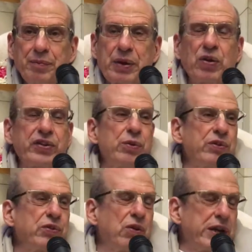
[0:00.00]
because
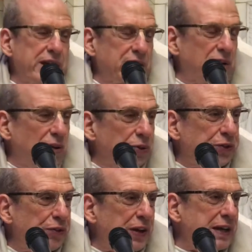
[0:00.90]
he had
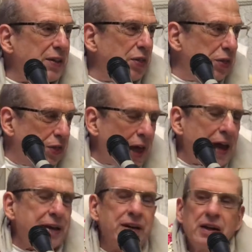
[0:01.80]
cultivated
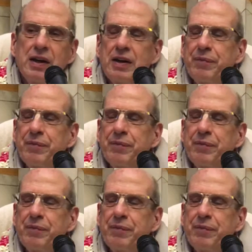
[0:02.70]
that